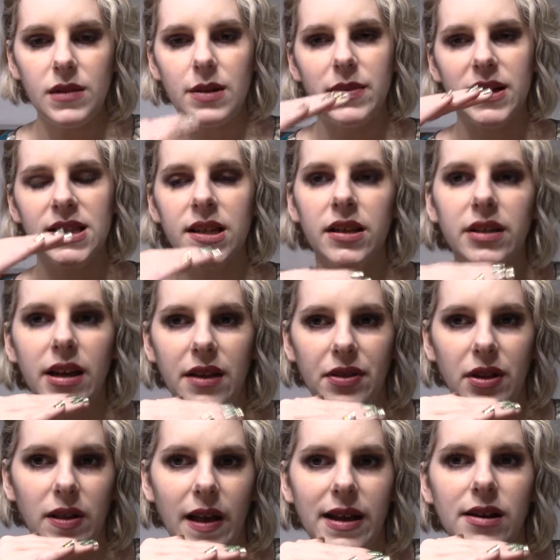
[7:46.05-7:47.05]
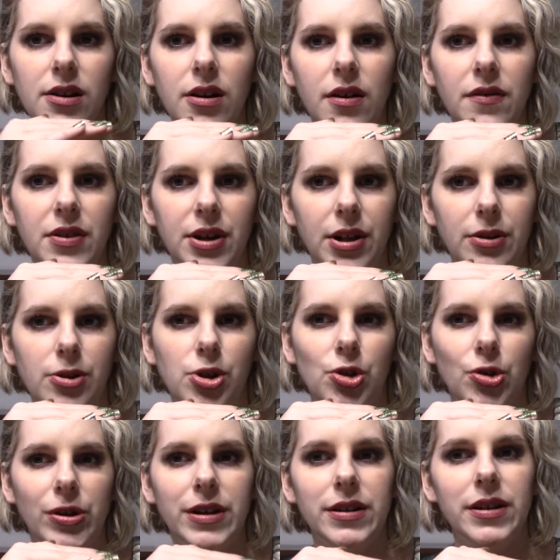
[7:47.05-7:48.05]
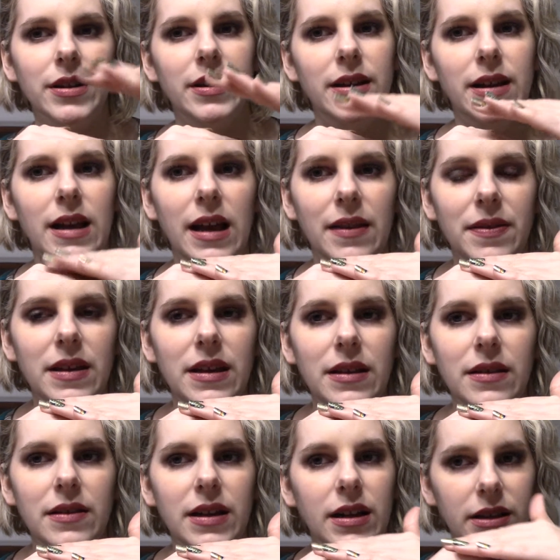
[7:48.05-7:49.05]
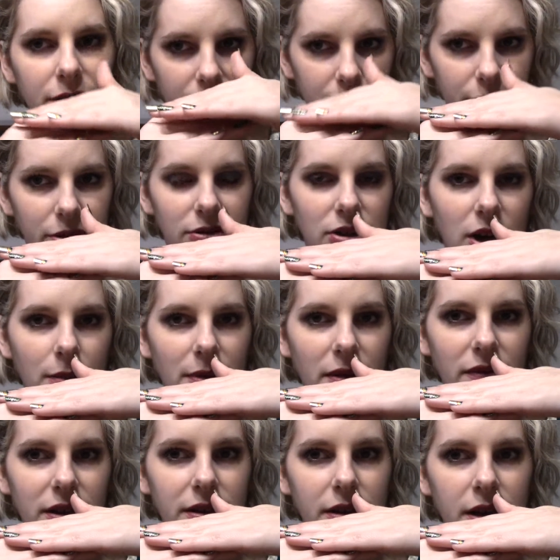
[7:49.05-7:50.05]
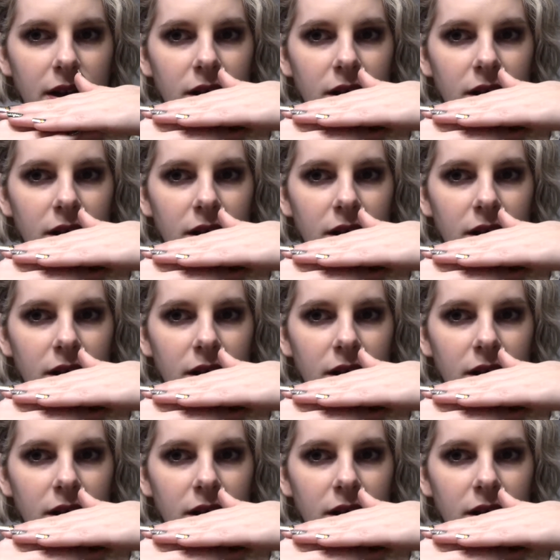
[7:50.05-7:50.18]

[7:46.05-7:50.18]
basically you had the layer of the Color Street and then the clear coat on top of it.